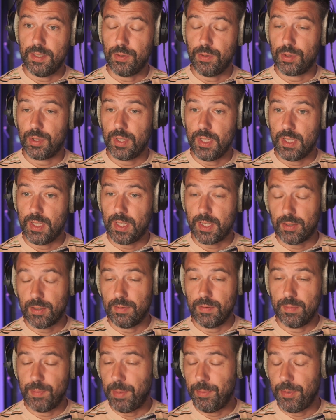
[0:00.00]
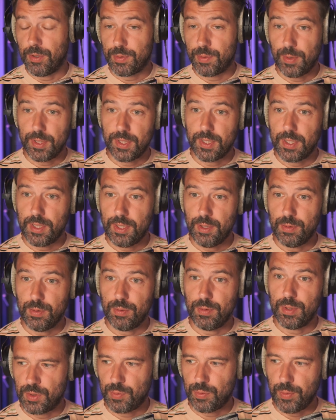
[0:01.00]
Usually like maybe on Twitter,
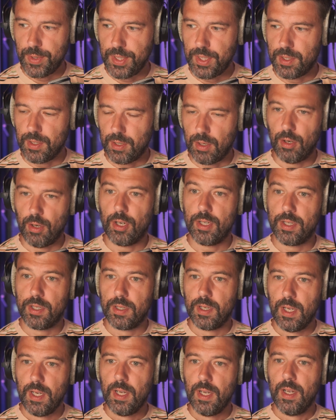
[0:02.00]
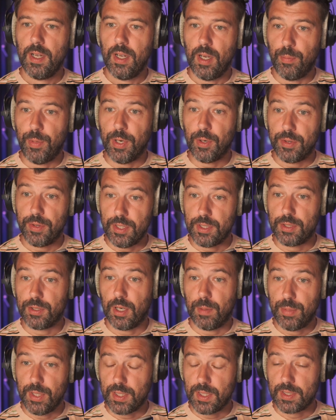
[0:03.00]
you tweet a lot about these
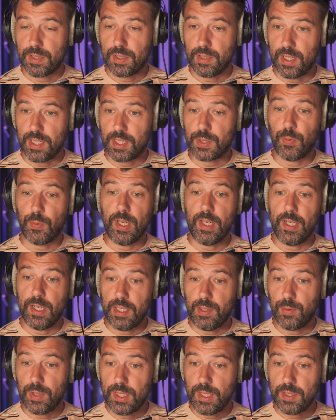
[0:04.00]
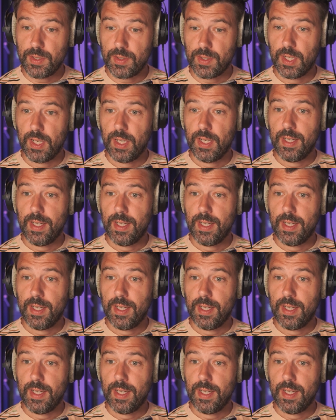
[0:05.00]
topics as well anyways.